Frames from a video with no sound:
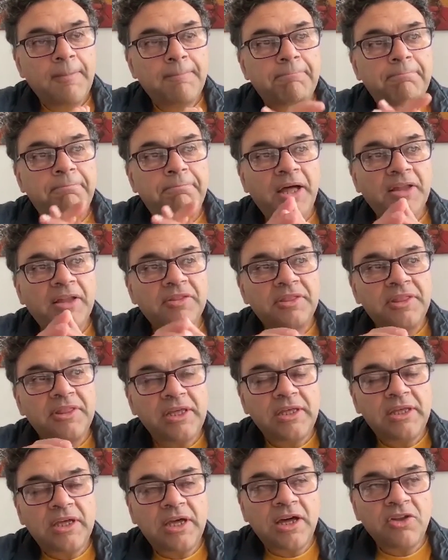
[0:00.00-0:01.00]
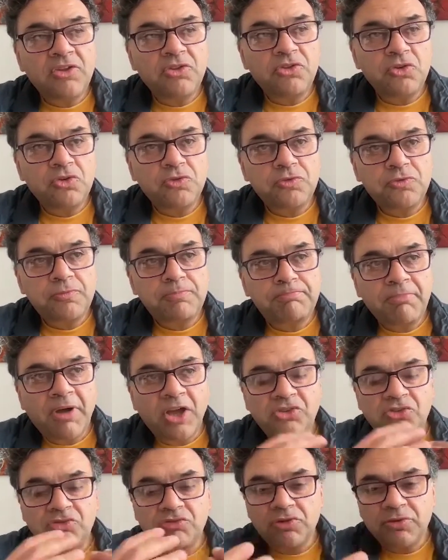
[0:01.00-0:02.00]
But the kind of sort of
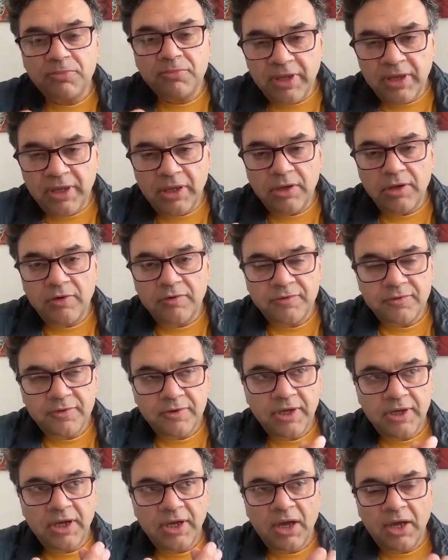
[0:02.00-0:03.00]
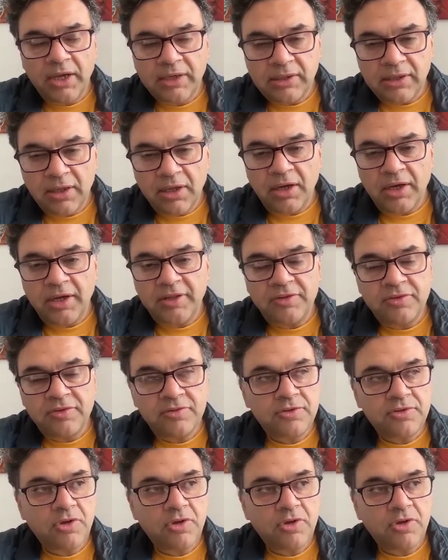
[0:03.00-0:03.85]
mushrooming of guidelines,